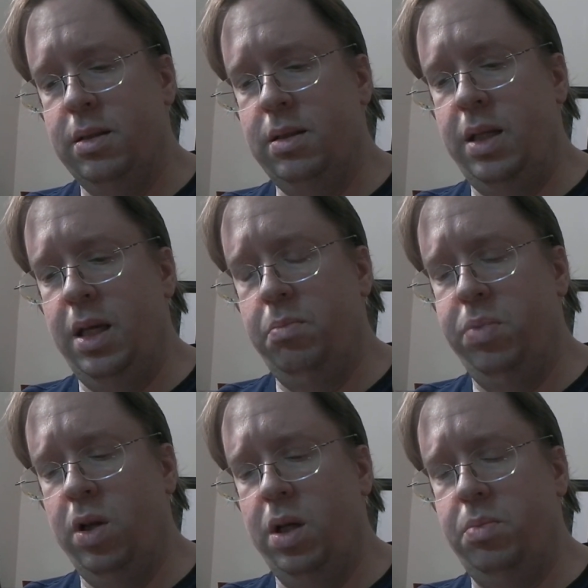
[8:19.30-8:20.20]
The
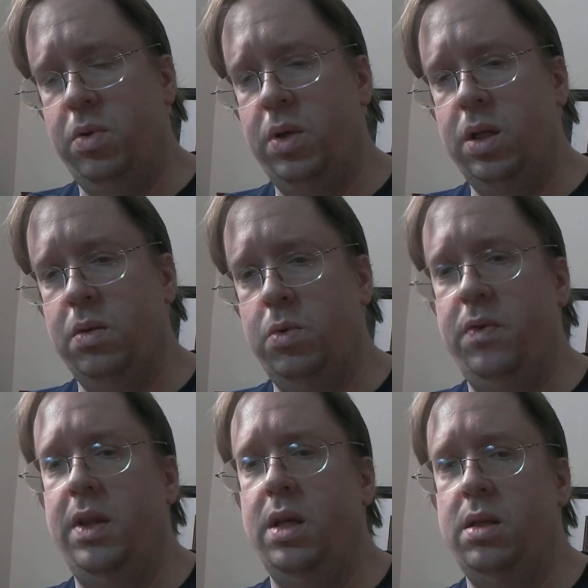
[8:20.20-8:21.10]
bullet point of the
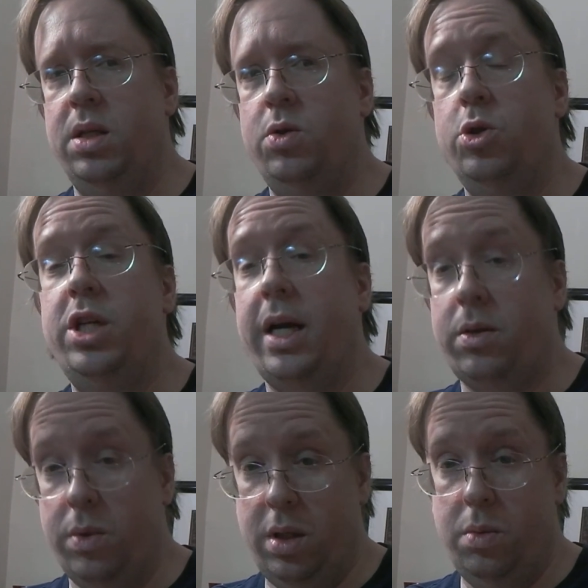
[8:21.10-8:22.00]
movie, the
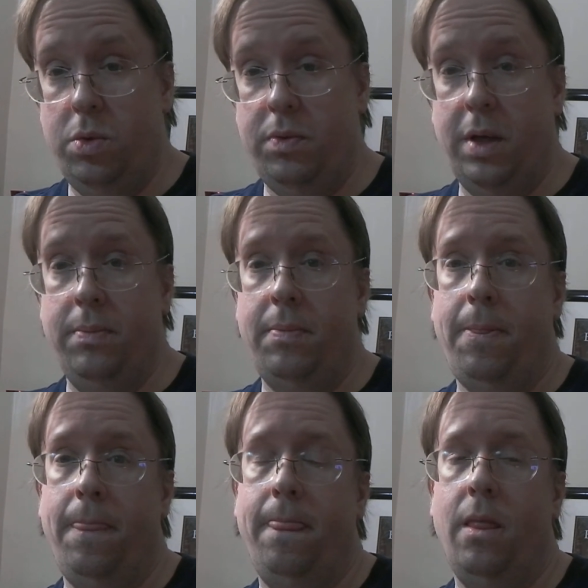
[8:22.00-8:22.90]
trajectory of the movie,
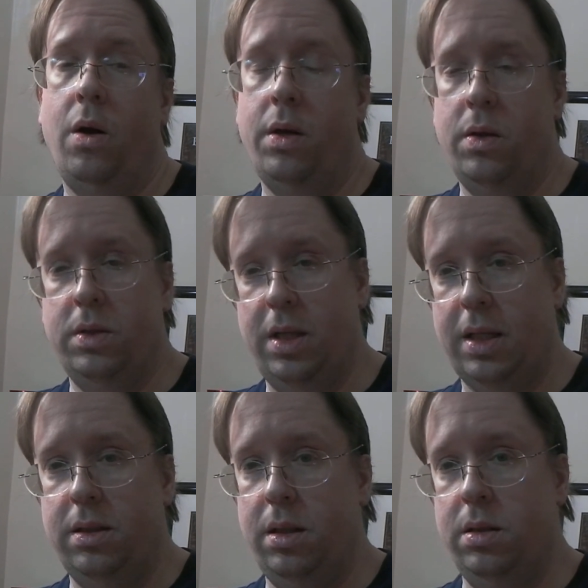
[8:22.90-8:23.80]
are those
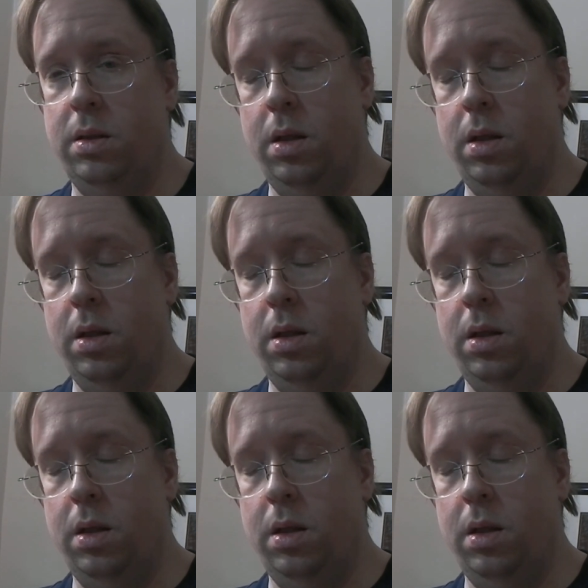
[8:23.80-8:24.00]
sex scenes.